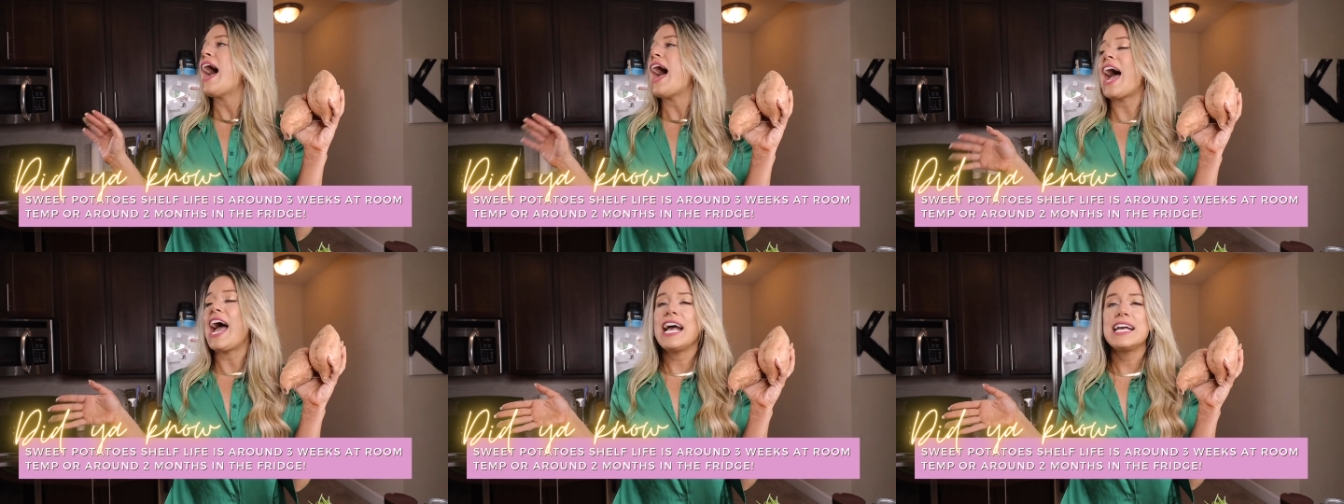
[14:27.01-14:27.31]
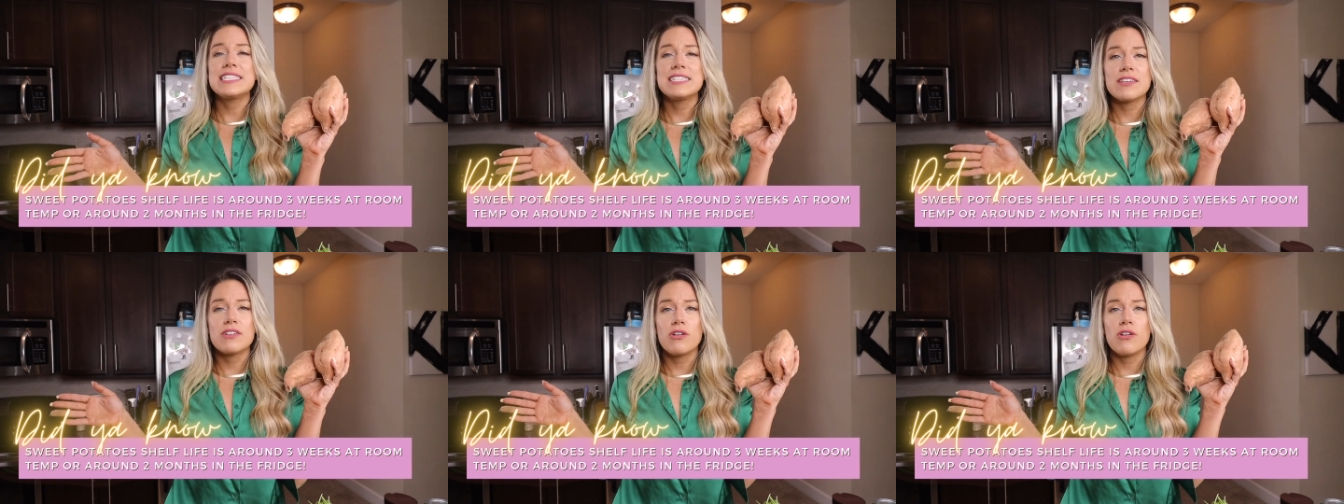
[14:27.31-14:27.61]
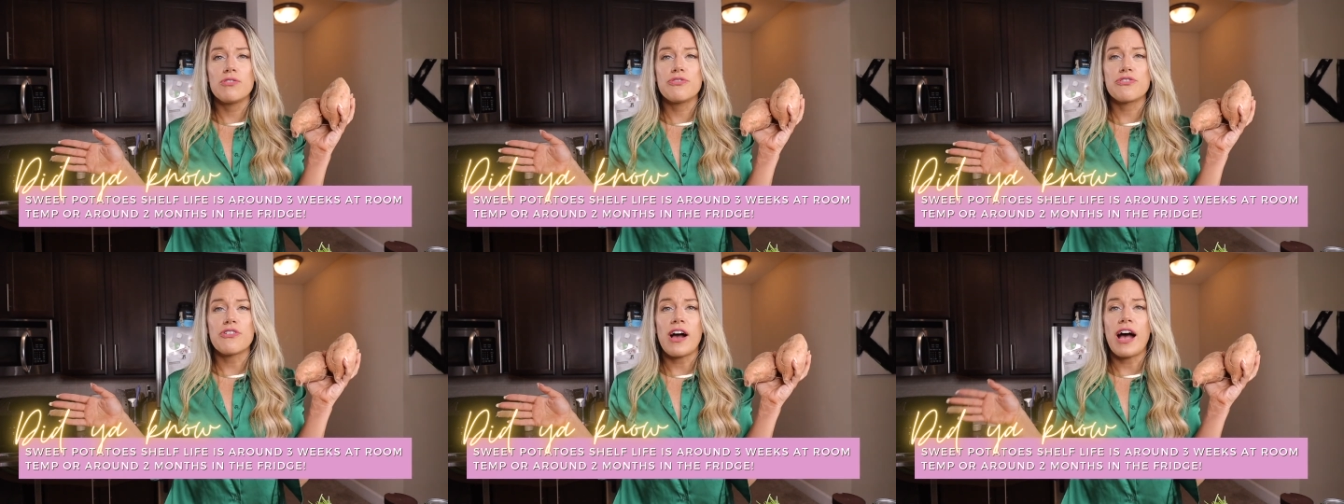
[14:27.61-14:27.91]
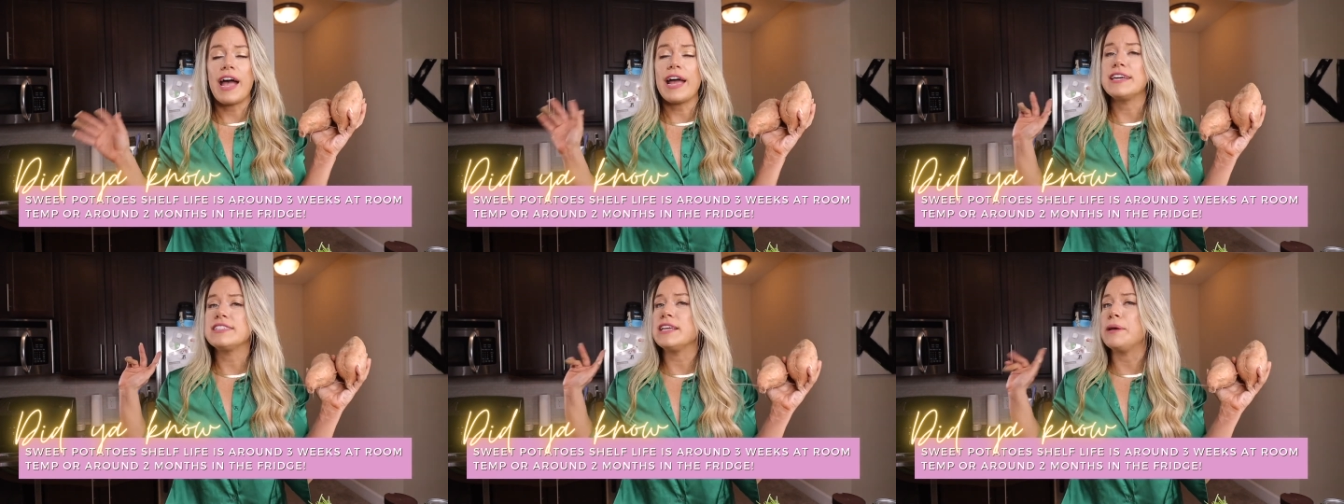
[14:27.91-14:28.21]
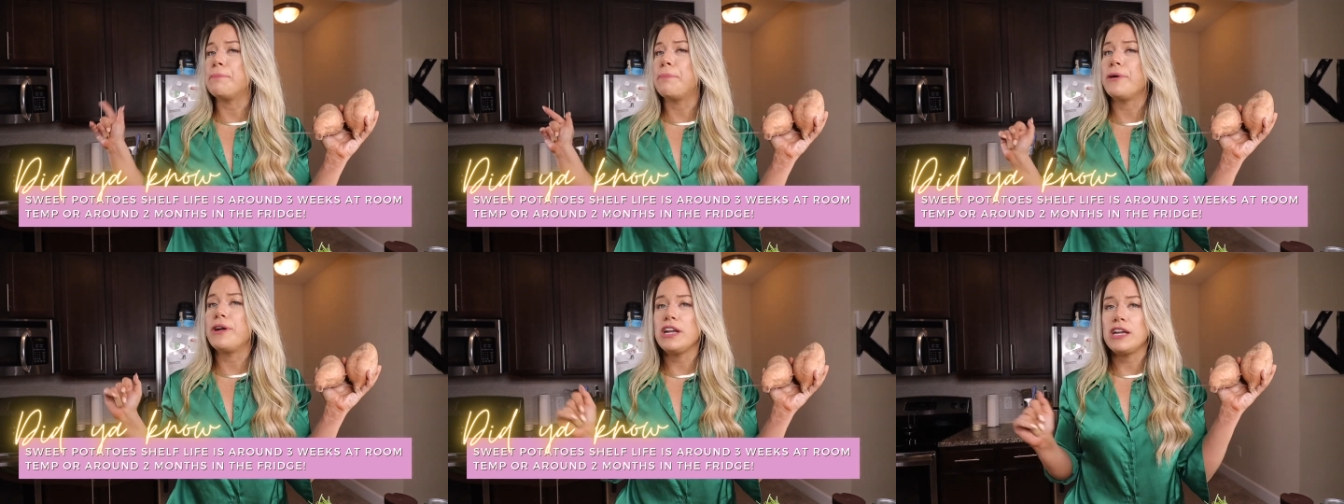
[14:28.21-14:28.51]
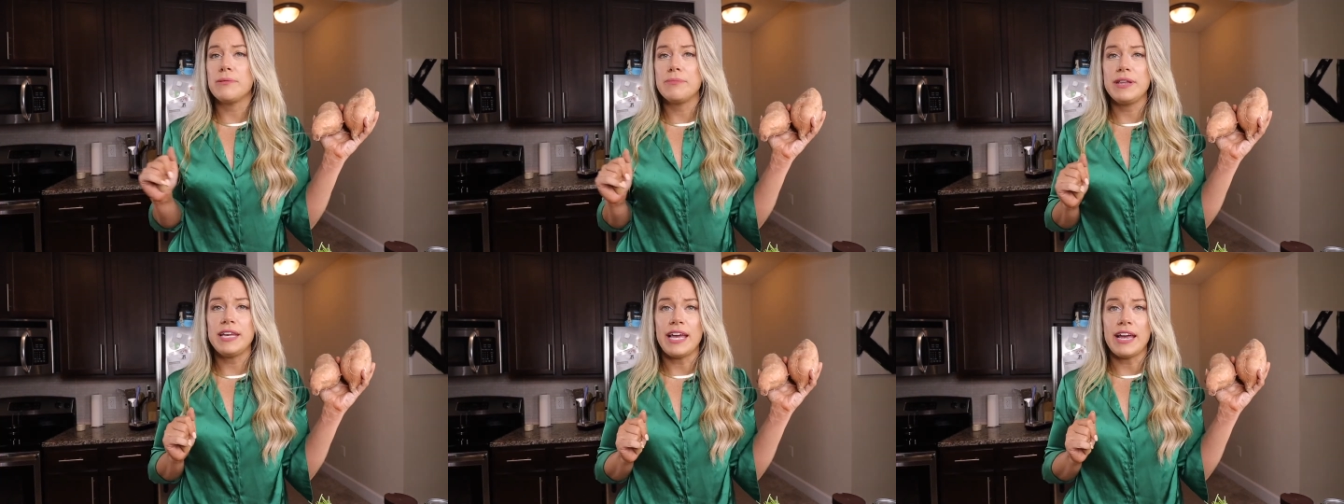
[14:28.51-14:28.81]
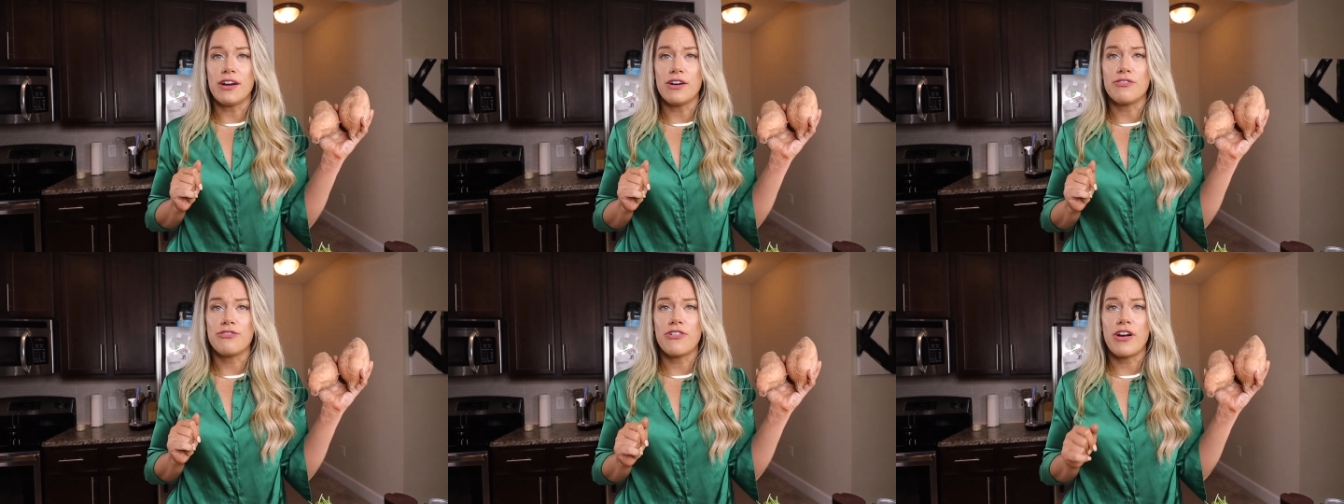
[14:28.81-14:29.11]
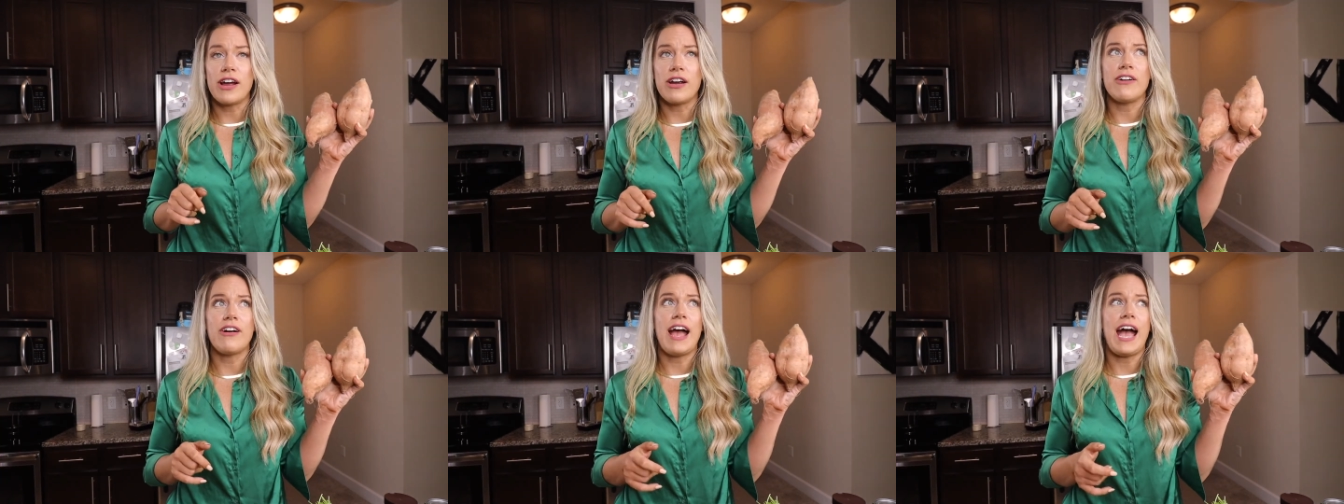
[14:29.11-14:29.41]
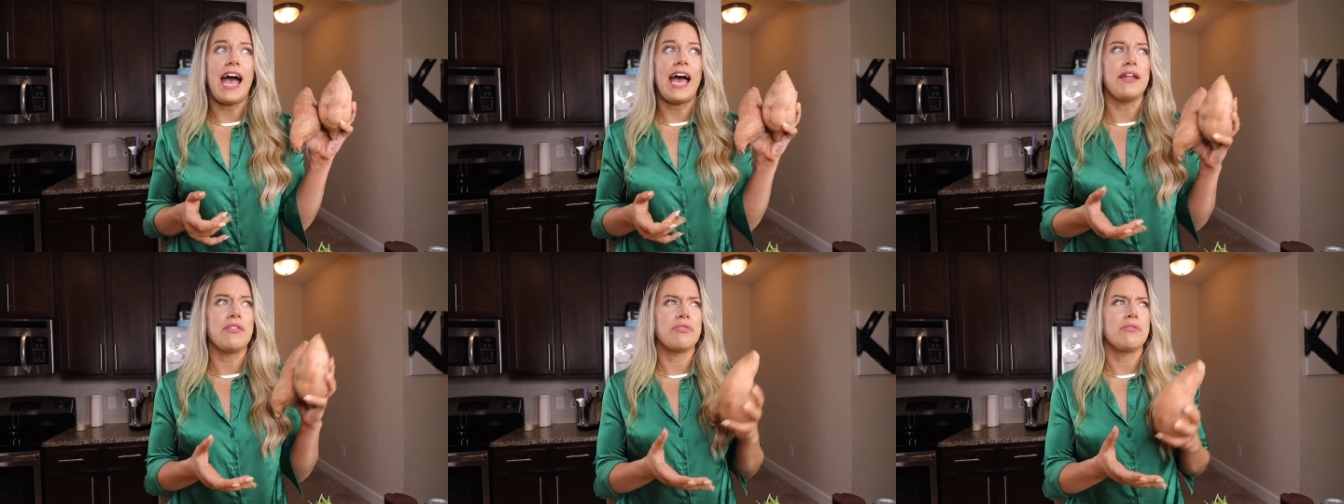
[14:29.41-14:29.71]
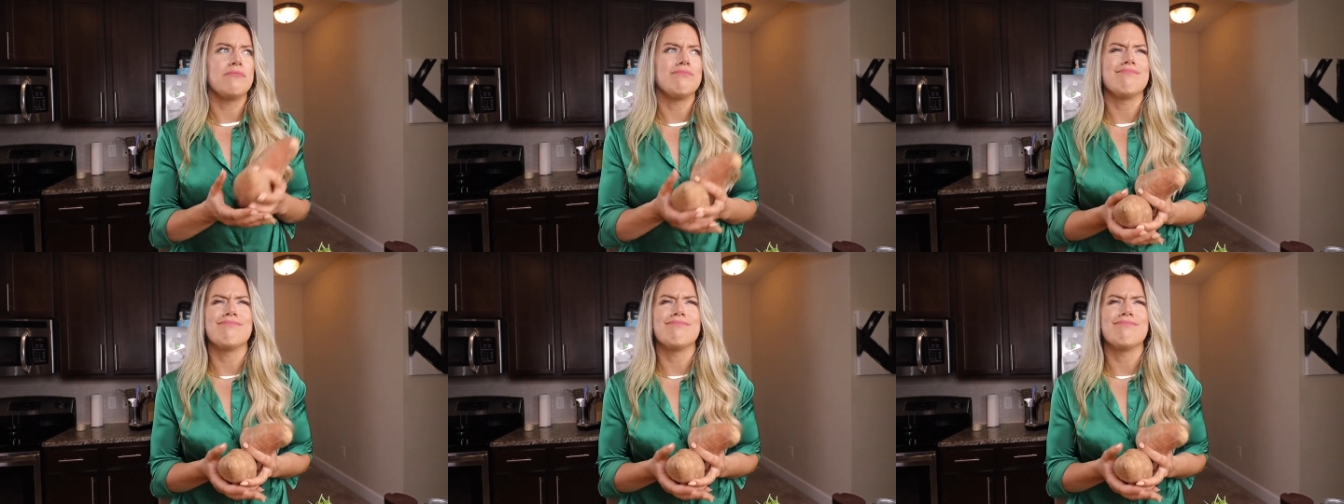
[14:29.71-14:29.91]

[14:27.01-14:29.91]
on little fries and putting them in the air fryer at